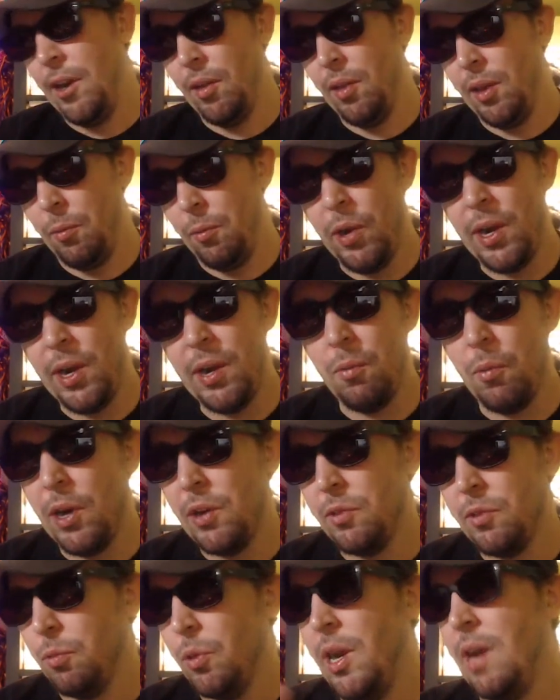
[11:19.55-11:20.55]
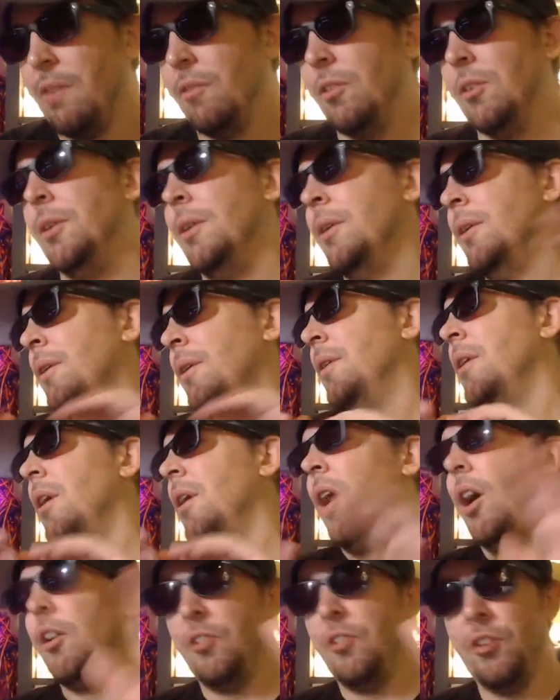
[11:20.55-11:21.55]
like where's whatever?
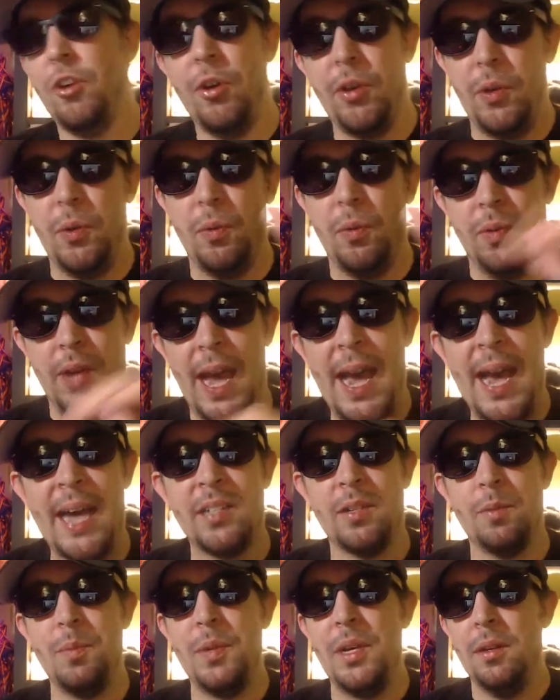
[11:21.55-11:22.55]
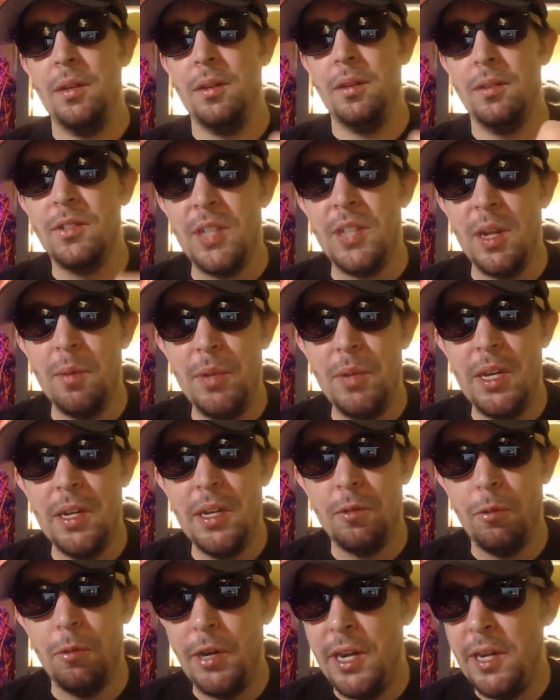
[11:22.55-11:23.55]
I'll show you. Ask me. Send me a
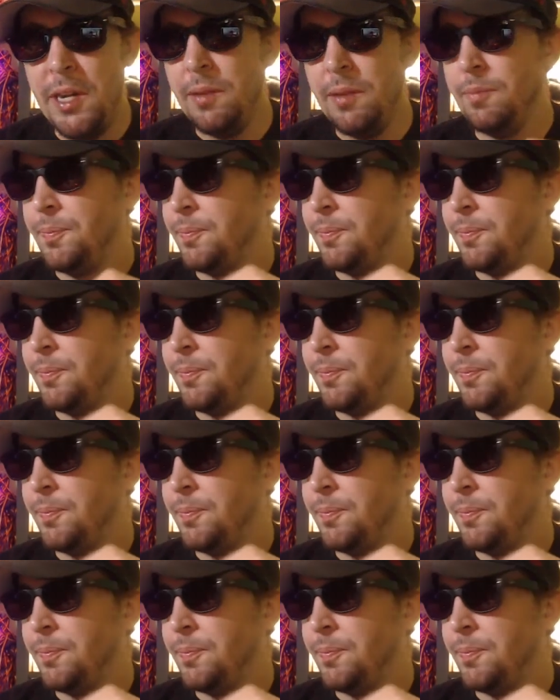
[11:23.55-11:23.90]
tweet.